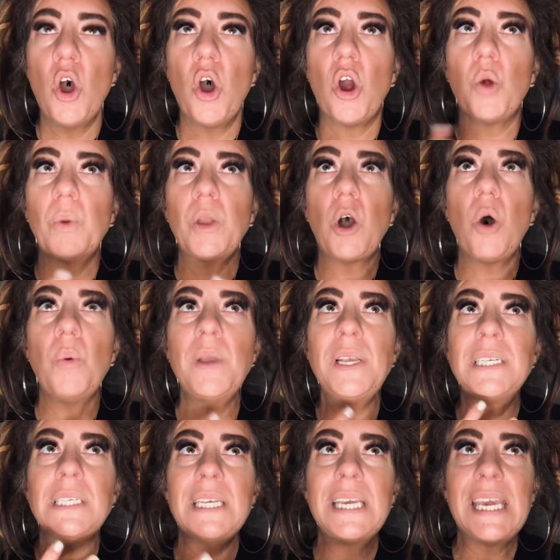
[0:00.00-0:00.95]
Or we
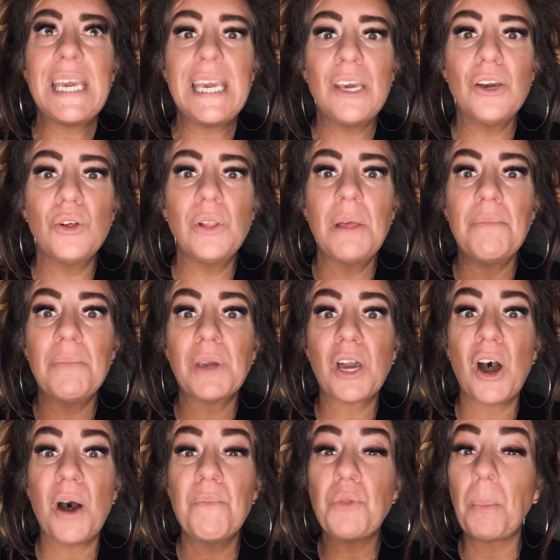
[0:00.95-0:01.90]
always heal and
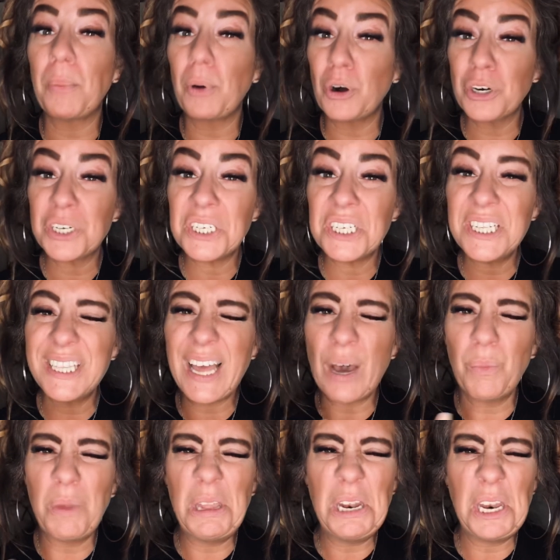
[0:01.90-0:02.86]
become the person
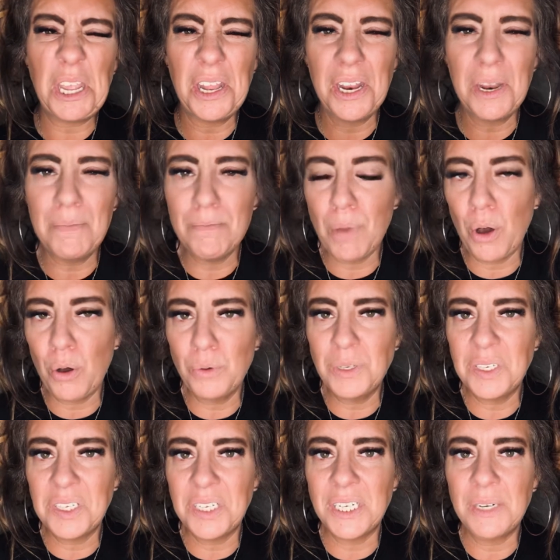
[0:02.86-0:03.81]
that we needed
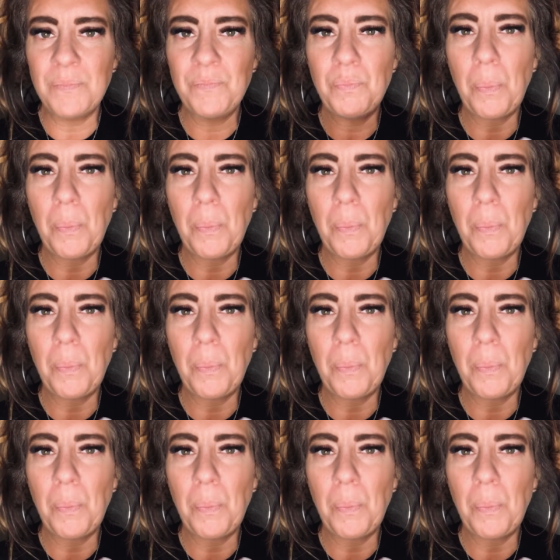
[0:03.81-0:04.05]
most